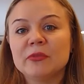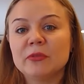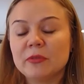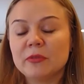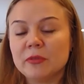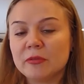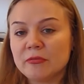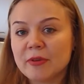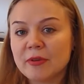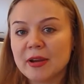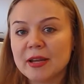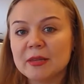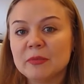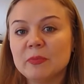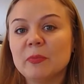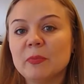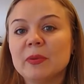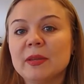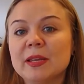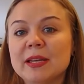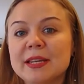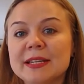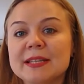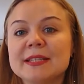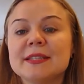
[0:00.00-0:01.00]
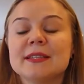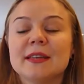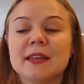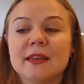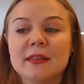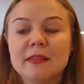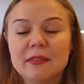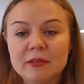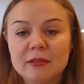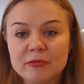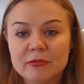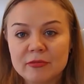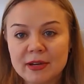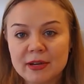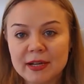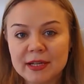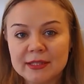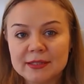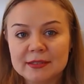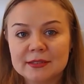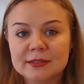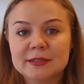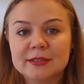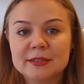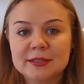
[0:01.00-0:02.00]
to the right place at the
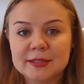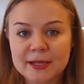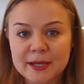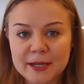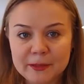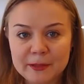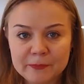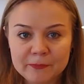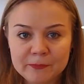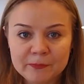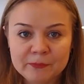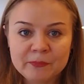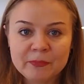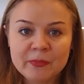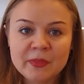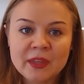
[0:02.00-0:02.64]
right time.